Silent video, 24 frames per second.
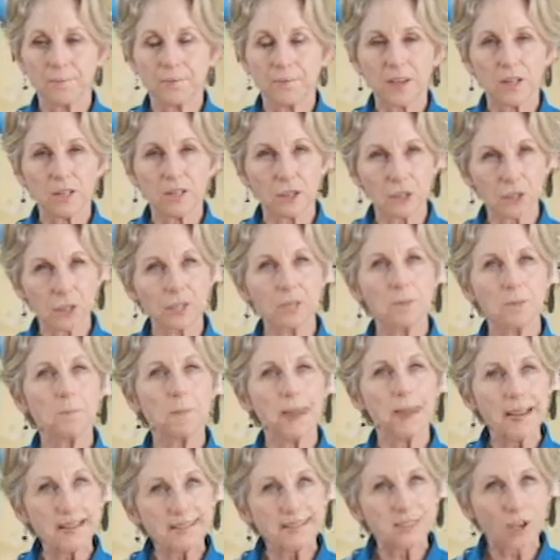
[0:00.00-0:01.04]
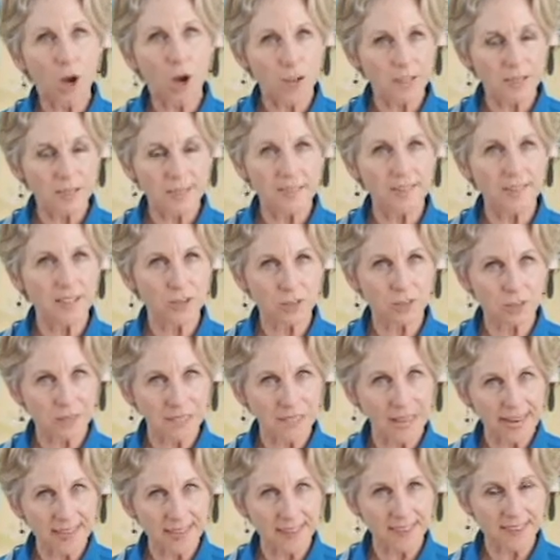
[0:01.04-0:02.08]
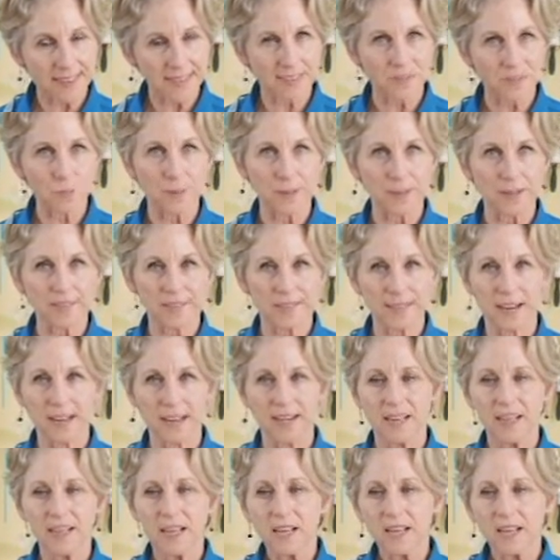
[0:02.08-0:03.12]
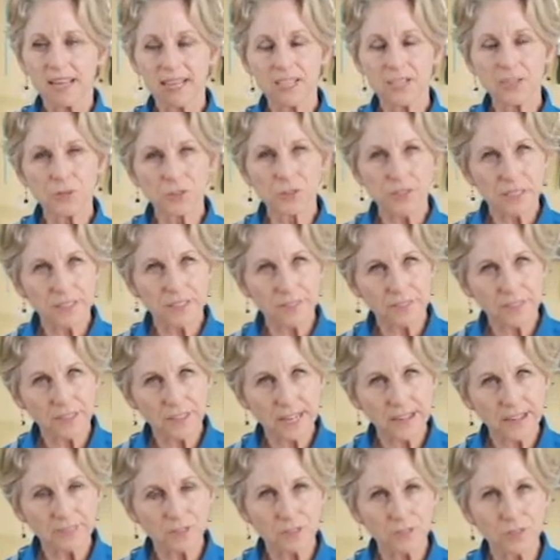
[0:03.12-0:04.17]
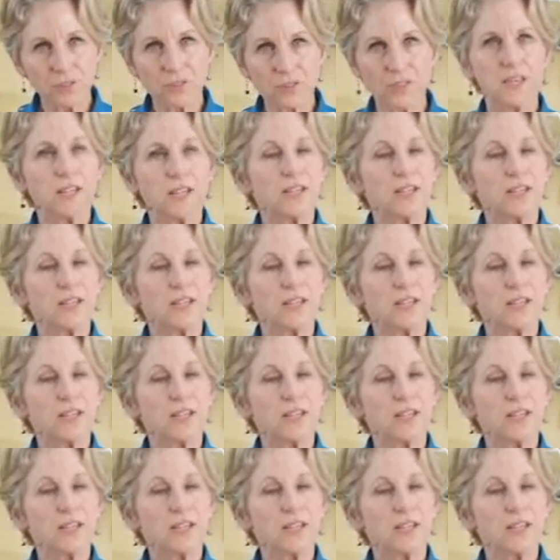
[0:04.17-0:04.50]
learn to make sauces that are like this, where it's got interesting flavors.